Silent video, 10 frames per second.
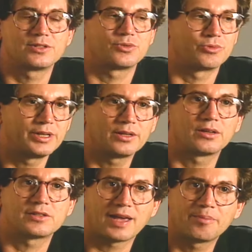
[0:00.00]
is real,
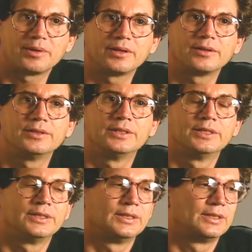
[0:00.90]
it's happening.
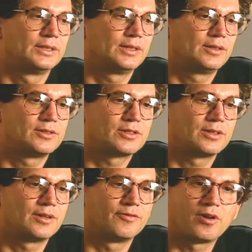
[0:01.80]
It
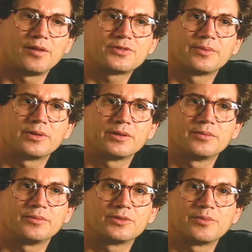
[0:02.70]
involves some
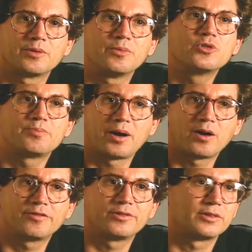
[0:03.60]
of the most
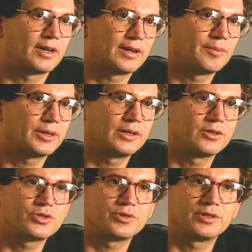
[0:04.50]
powerful and dynamic
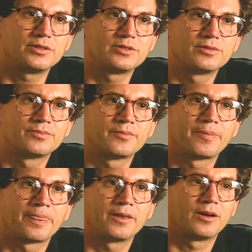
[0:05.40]
industries
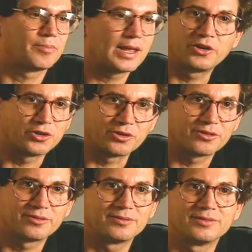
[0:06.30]
on planet
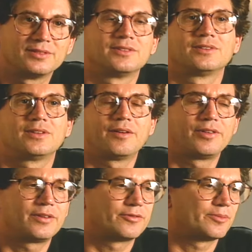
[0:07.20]
Earth.
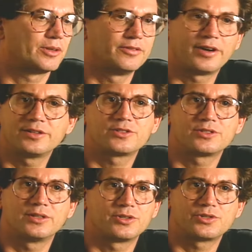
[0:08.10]
Everything from the
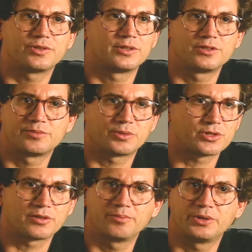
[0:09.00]
device industries,
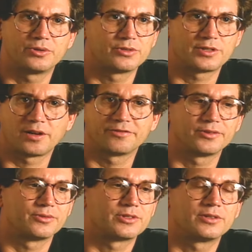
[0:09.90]
personal computers,
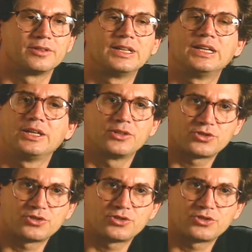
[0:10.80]
telephones, to the